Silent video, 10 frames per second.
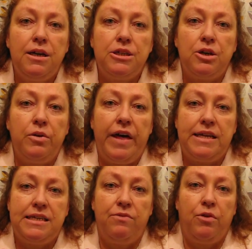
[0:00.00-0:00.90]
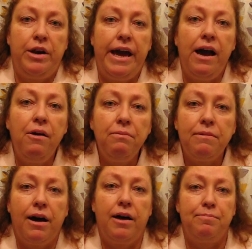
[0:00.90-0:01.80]
So that's it for now.
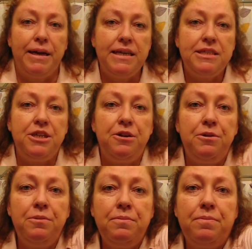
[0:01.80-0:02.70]
God bless you.